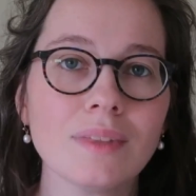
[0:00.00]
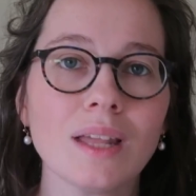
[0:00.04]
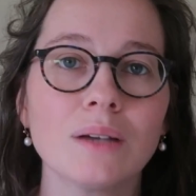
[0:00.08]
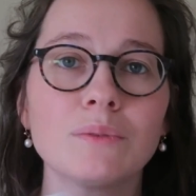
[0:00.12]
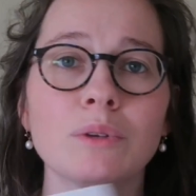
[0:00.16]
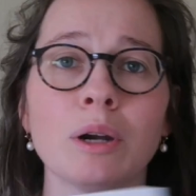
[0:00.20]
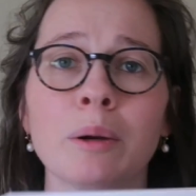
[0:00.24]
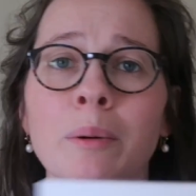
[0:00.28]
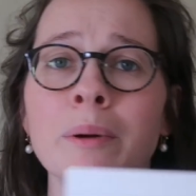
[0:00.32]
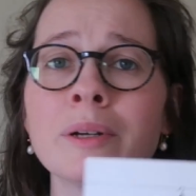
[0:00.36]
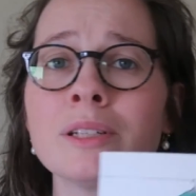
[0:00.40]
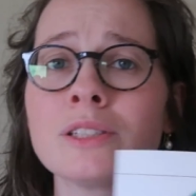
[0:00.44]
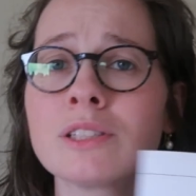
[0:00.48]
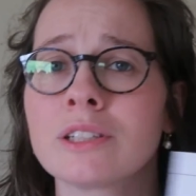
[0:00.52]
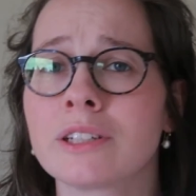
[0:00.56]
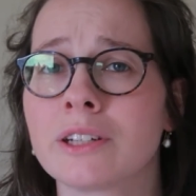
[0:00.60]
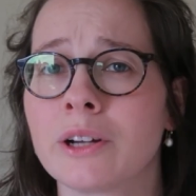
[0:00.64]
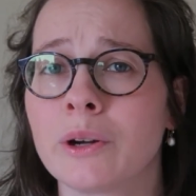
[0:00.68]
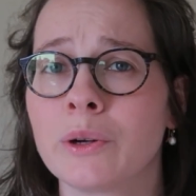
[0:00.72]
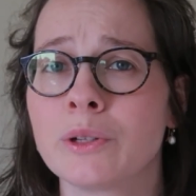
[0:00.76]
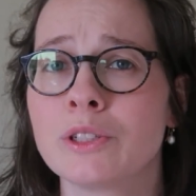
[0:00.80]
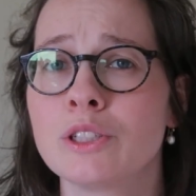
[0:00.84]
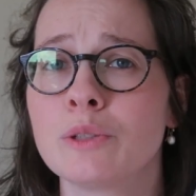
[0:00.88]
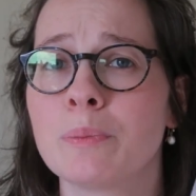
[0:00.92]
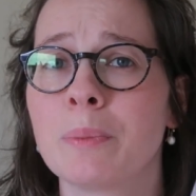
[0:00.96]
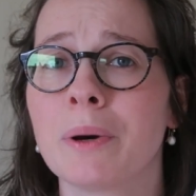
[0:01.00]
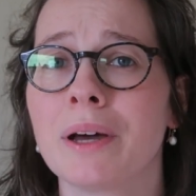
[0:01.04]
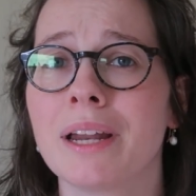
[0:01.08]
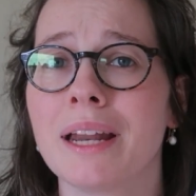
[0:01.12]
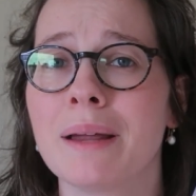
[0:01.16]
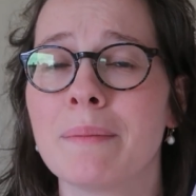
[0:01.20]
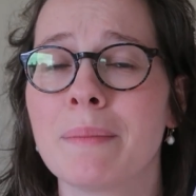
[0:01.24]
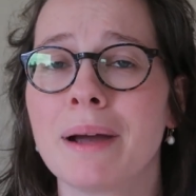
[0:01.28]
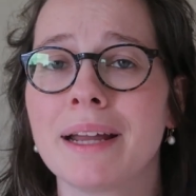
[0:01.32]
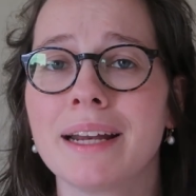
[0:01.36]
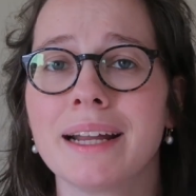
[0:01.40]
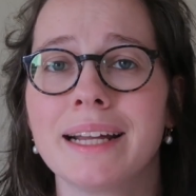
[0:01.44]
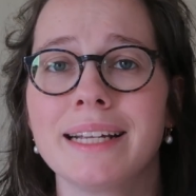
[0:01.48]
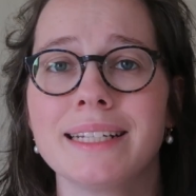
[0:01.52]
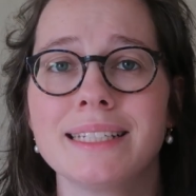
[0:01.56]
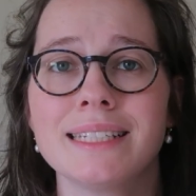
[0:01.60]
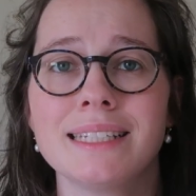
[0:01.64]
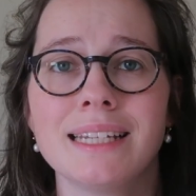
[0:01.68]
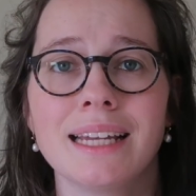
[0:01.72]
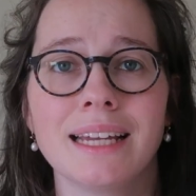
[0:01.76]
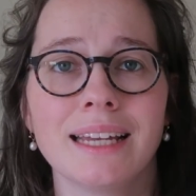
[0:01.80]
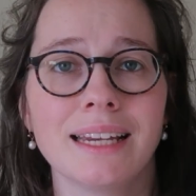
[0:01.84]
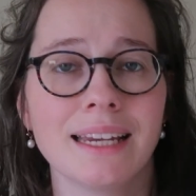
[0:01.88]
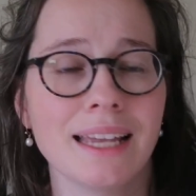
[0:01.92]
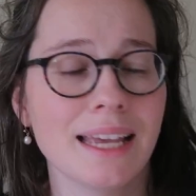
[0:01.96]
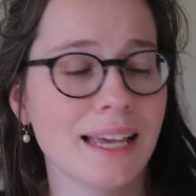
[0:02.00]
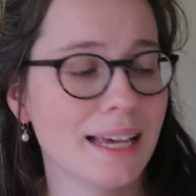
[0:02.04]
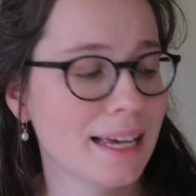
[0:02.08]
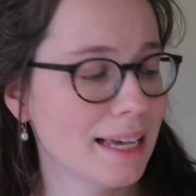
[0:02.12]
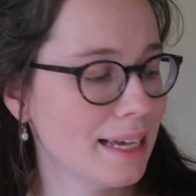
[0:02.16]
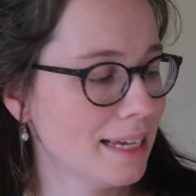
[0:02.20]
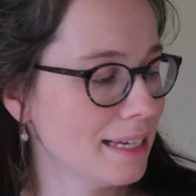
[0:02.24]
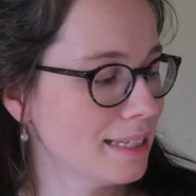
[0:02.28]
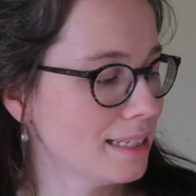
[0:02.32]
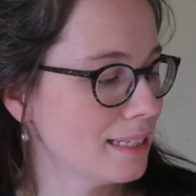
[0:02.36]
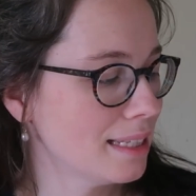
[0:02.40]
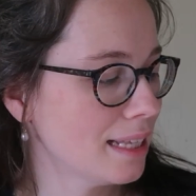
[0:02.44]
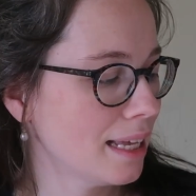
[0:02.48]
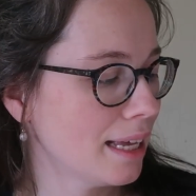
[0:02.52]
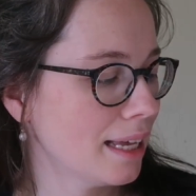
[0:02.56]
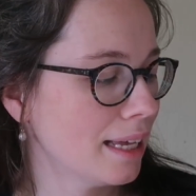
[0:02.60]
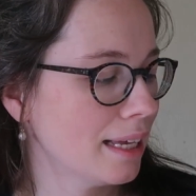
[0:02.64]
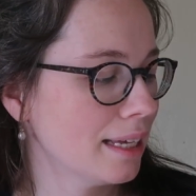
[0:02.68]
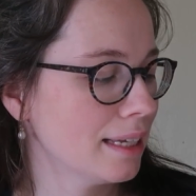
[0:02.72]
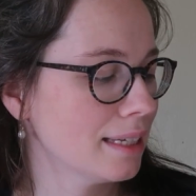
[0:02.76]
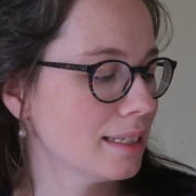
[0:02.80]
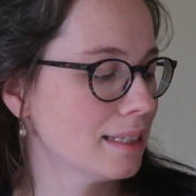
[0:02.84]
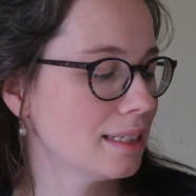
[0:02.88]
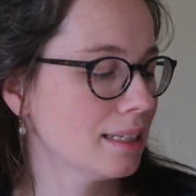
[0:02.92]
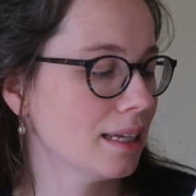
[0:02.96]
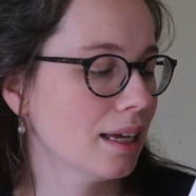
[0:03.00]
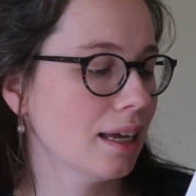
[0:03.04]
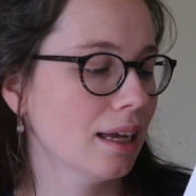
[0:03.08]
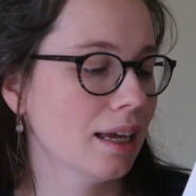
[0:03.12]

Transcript: What I'm also going to put in my nightstand is this